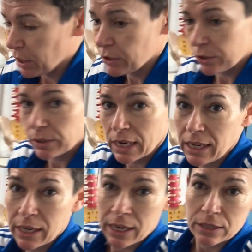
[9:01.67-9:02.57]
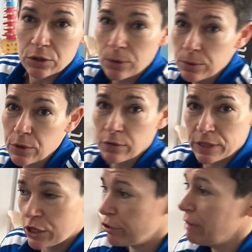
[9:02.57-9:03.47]
going to do a technique, it's called soft
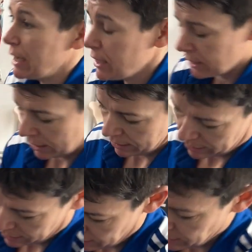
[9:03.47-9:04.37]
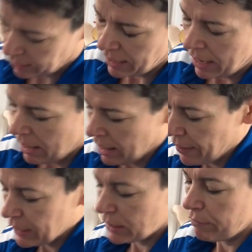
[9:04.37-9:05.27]
tissue release.
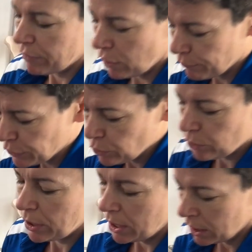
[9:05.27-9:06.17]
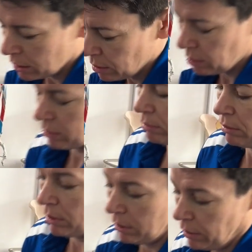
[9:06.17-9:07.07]
And this involves shortening
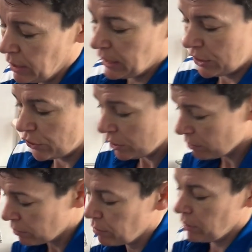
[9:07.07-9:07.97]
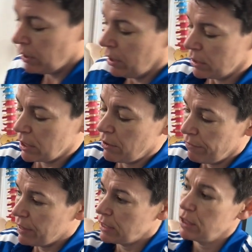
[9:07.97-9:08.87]
the tissue. So
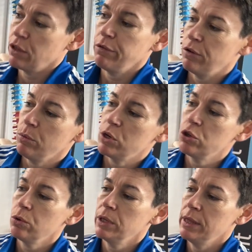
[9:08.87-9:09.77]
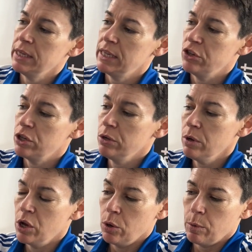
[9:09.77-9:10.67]
if this is the foot, we're shortening the tissue.
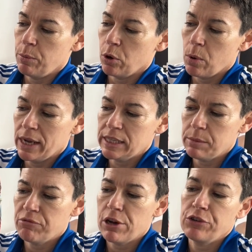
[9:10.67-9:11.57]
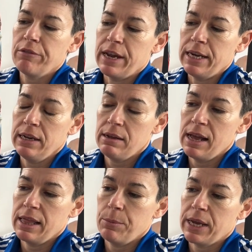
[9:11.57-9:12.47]
We put quite a deep pressure in,
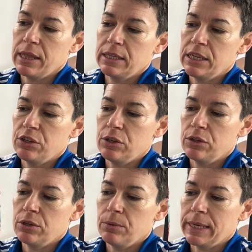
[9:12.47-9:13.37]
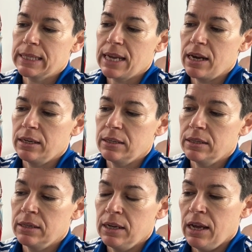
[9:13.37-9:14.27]
and then we get the tissue to extend.
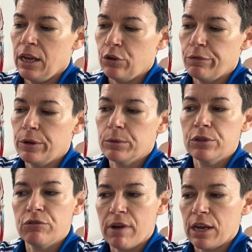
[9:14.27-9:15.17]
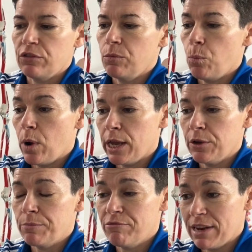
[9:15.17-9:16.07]
You'll feel a stretch from where
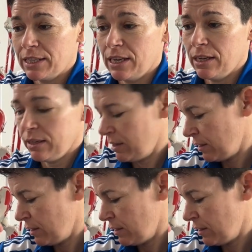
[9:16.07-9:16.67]
you're pressing